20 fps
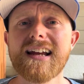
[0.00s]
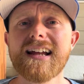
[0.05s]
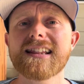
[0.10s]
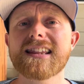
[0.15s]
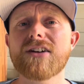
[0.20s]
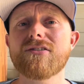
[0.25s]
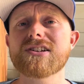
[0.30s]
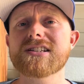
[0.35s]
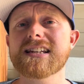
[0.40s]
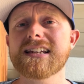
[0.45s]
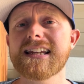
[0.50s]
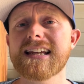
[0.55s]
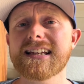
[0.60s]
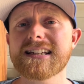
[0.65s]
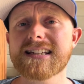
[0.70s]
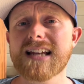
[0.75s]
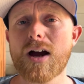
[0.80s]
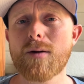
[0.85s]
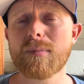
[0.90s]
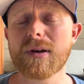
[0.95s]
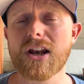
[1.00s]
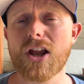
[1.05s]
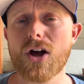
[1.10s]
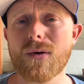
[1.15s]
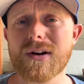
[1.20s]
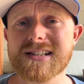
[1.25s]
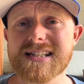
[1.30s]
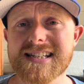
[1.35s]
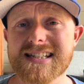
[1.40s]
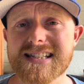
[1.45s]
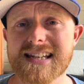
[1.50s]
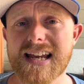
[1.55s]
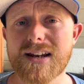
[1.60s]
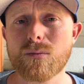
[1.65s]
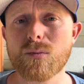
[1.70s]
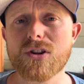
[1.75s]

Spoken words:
There is a link down below, as I said,